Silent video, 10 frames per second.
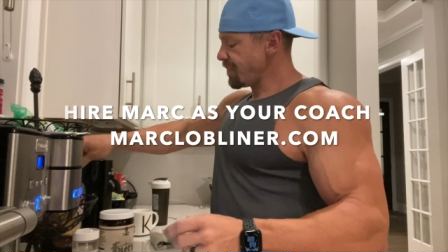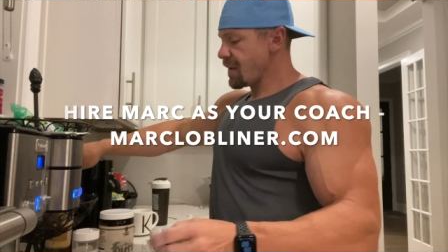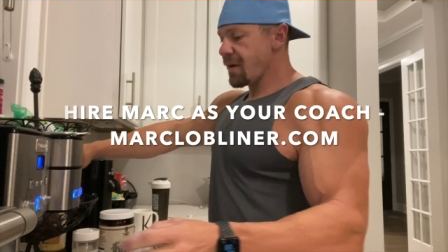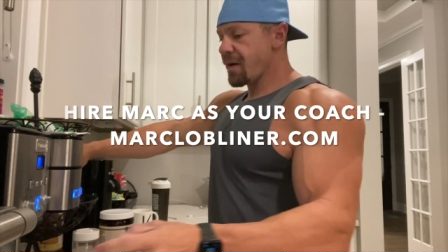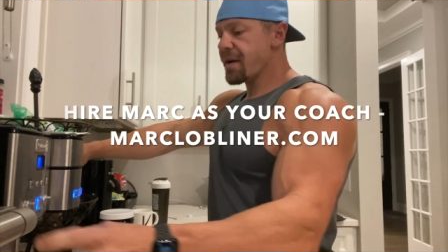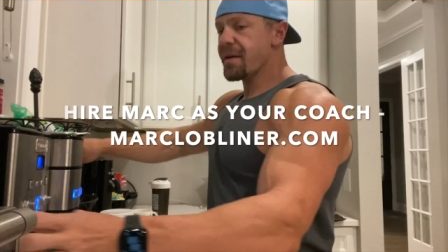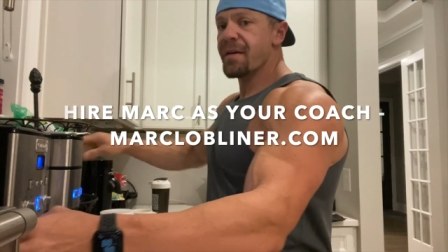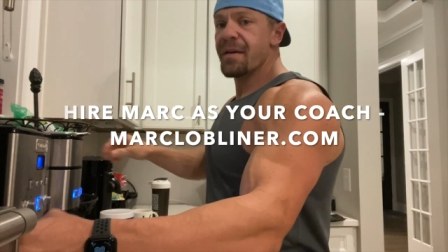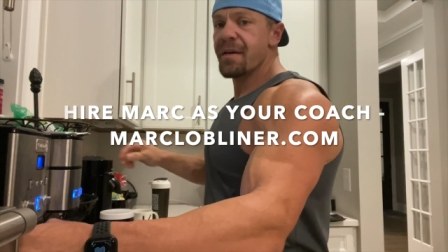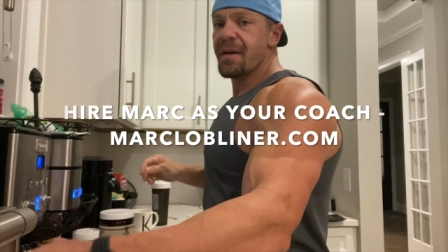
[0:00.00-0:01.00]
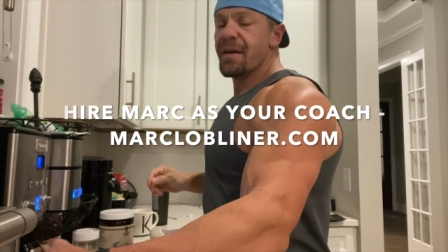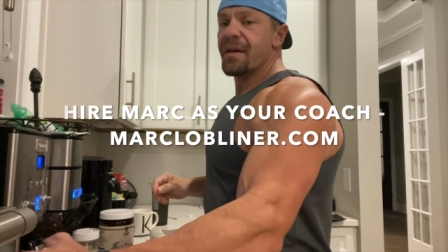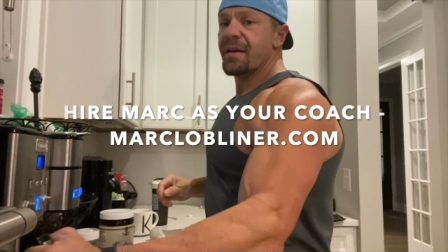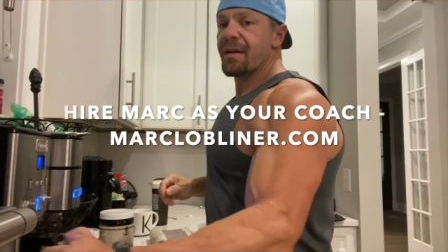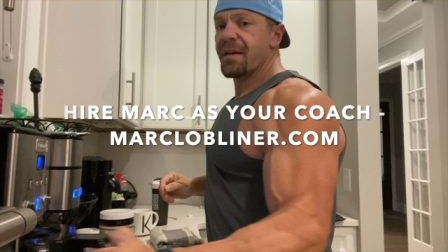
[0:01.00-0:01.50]
All right,
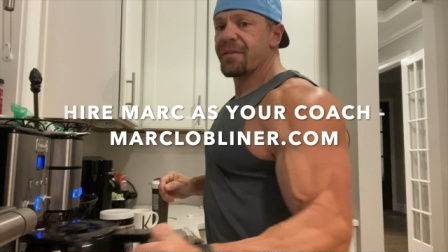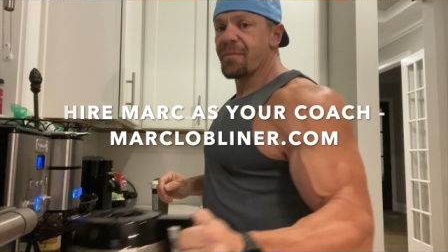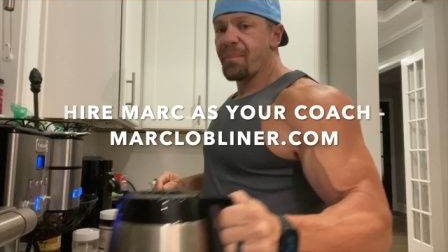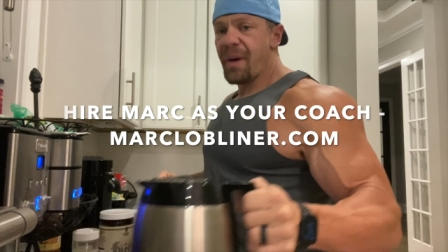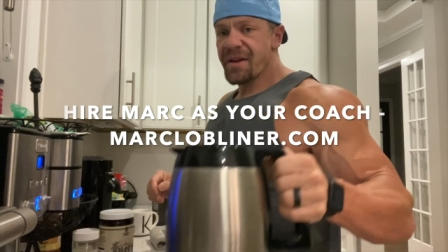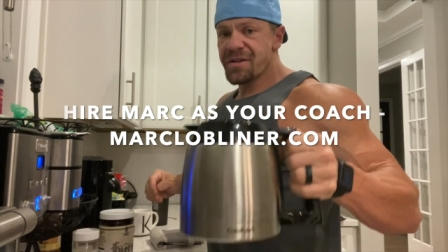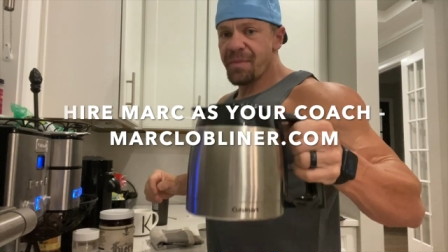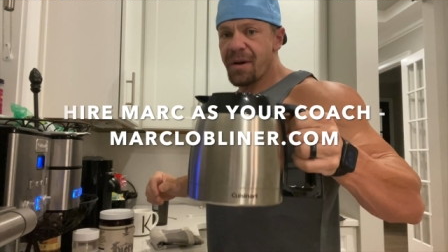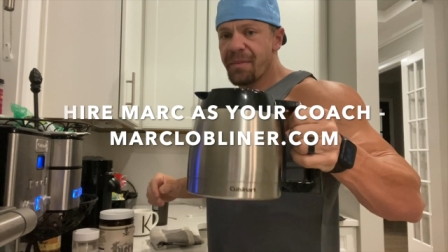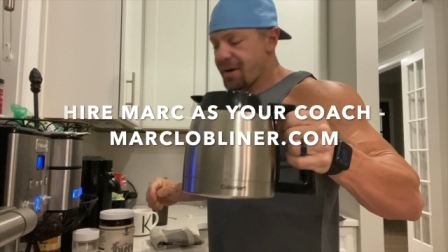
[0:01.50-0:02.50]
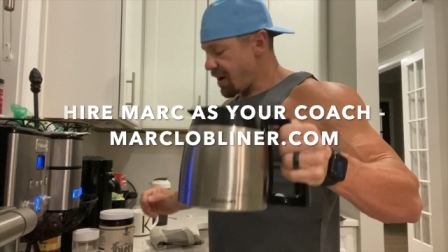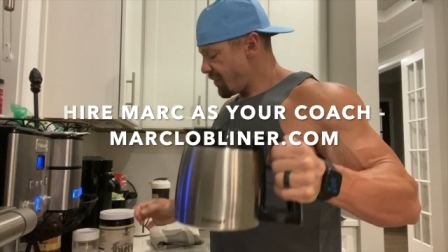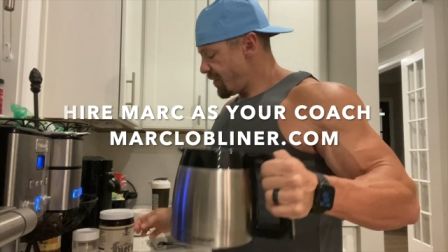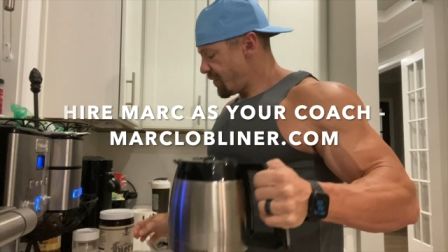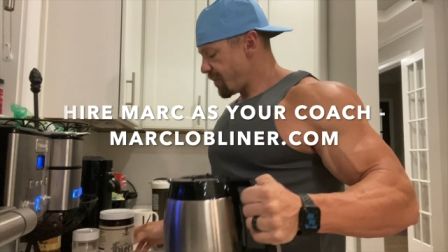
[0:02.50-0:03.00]
got some Pachamama
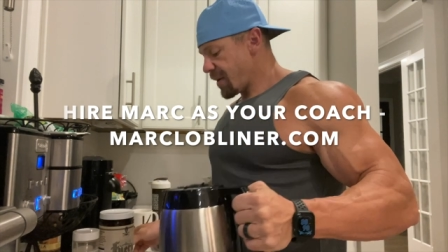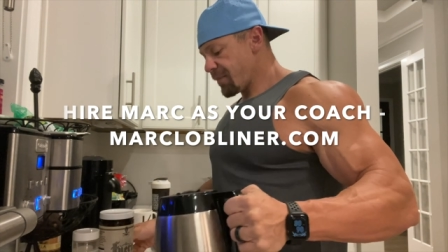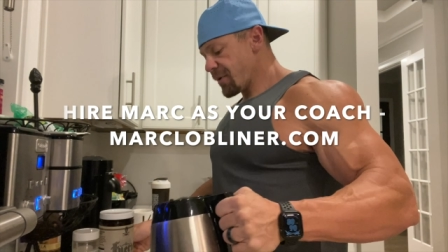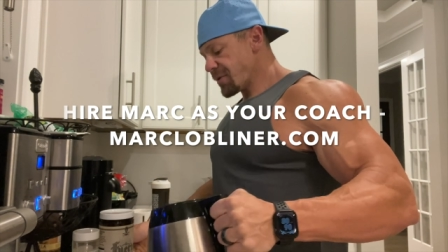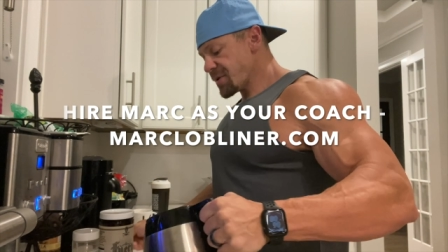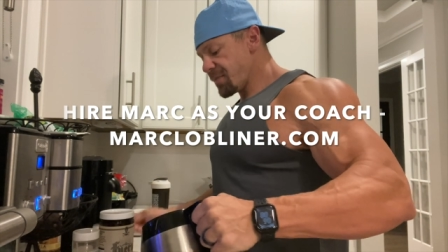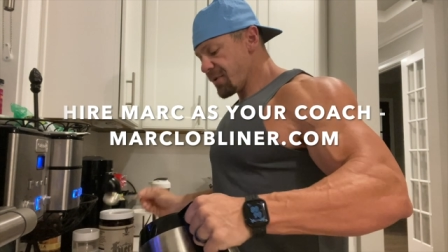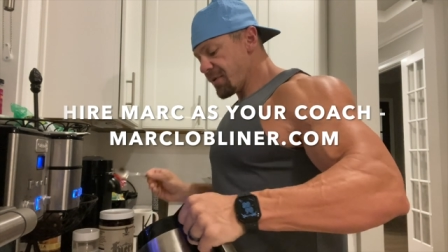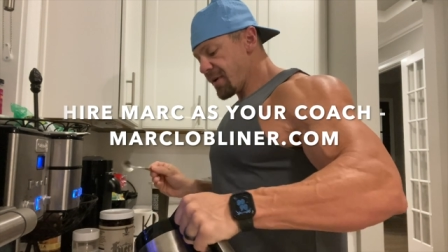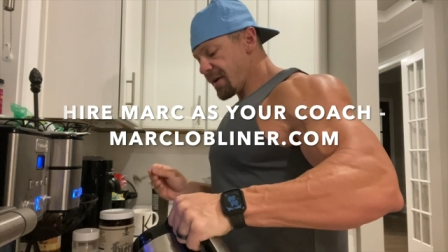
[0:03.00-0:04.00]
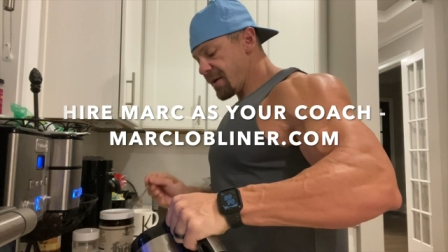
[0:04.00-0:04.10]
coffee from Ambrosia brewed right